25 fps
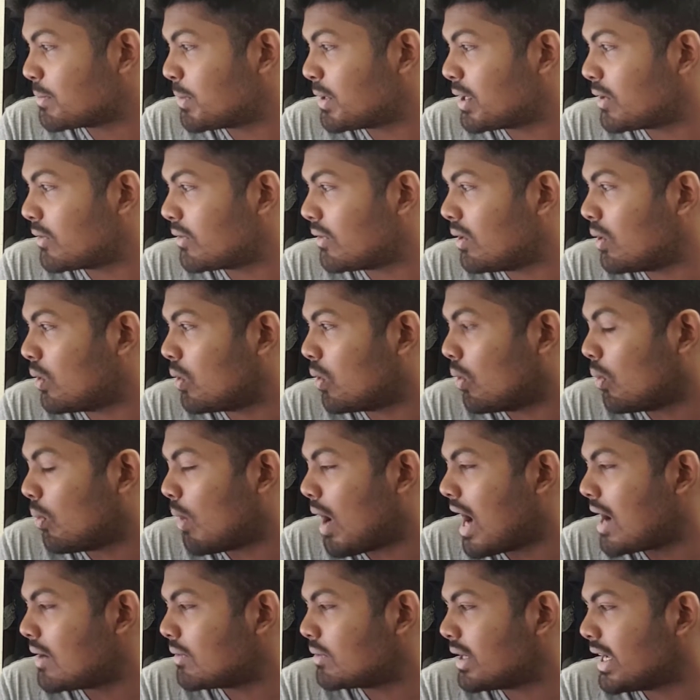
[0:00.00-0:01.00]
bit of, oh
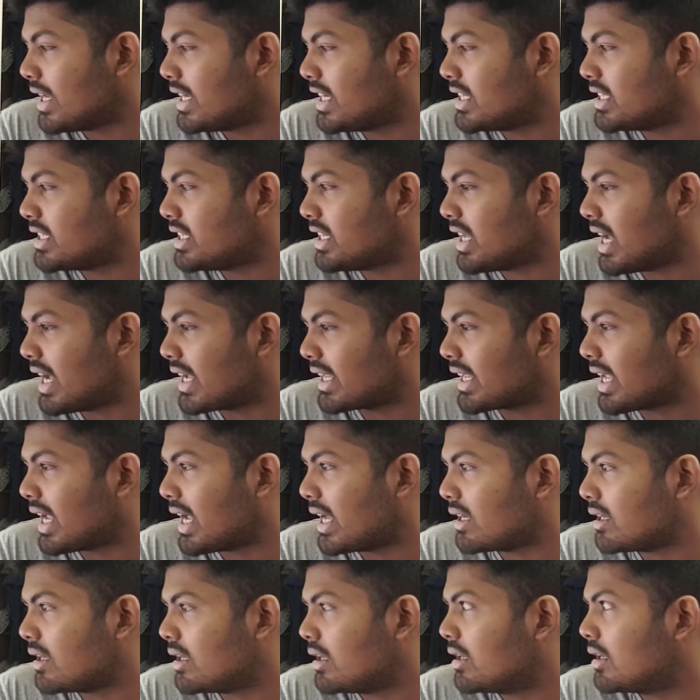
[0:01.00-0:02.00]
wow, energy I
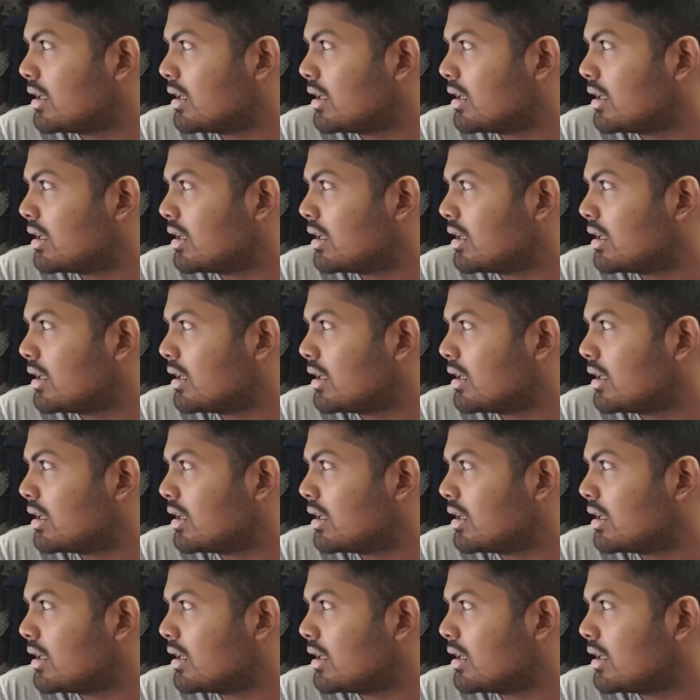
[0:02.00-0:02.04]
can.